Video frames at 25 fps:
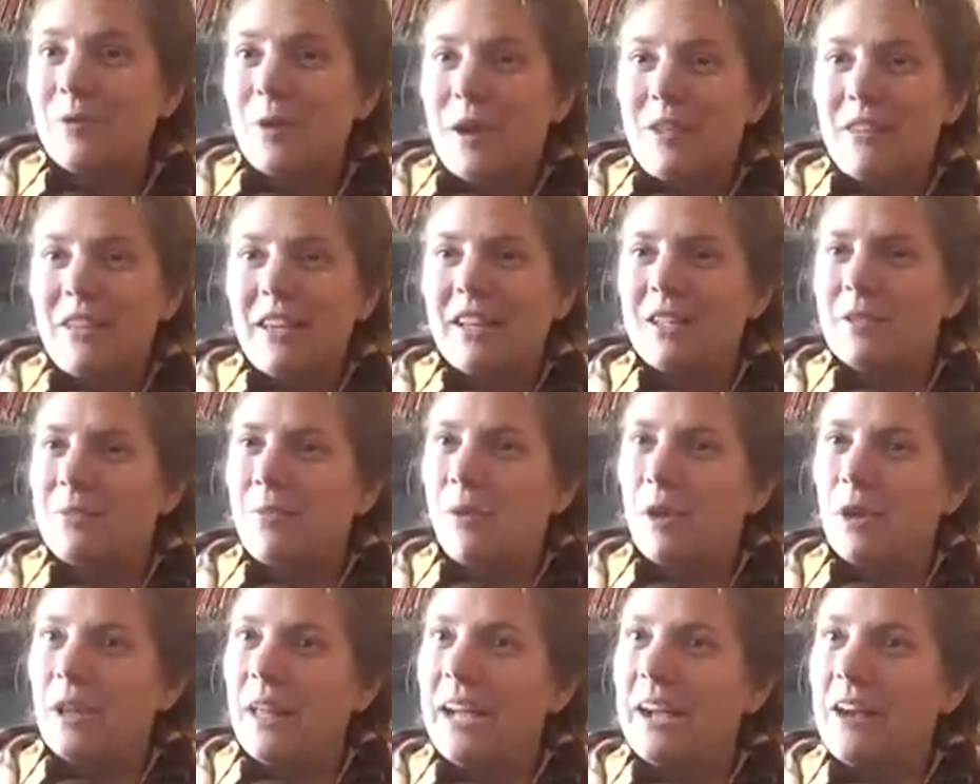So I think it's
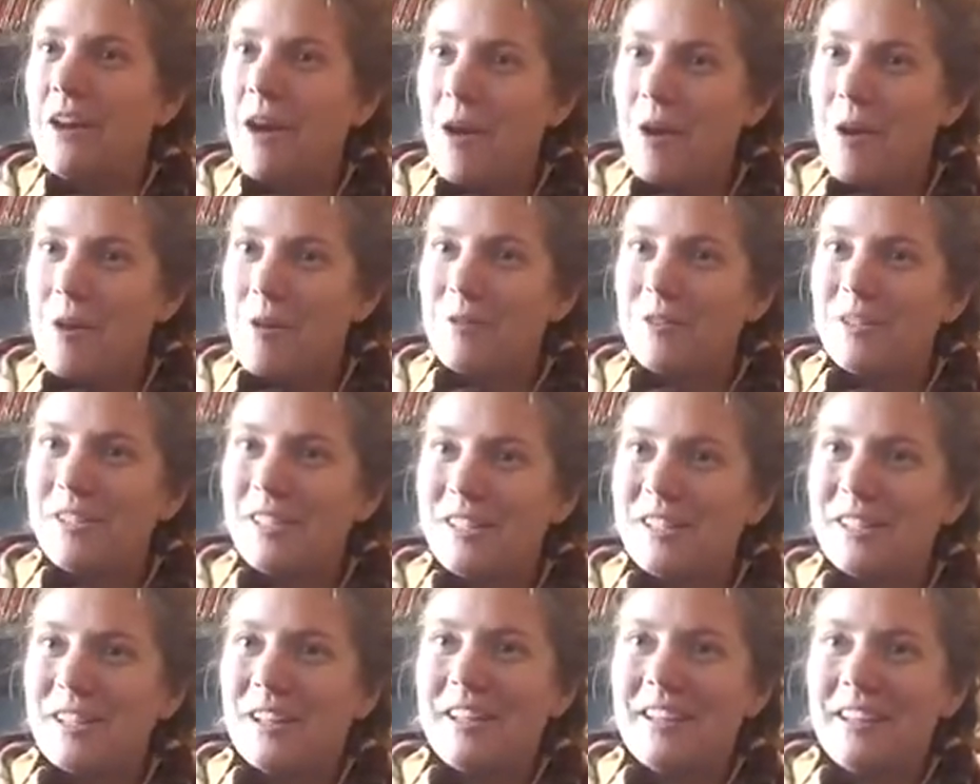more like, oh,
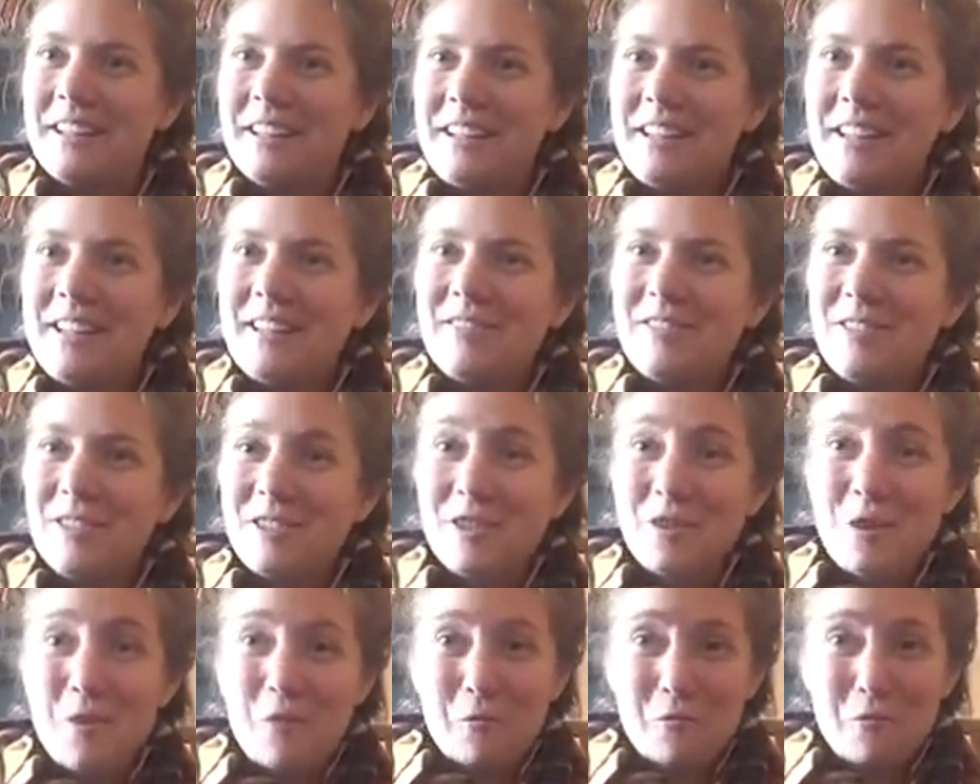this is
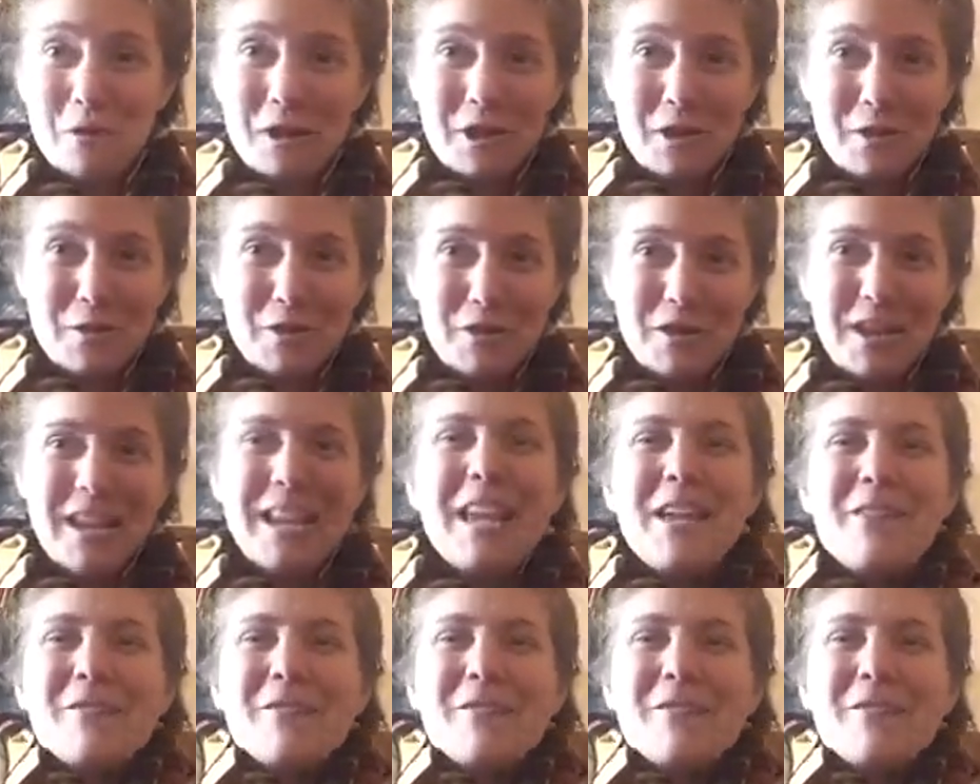a real thing.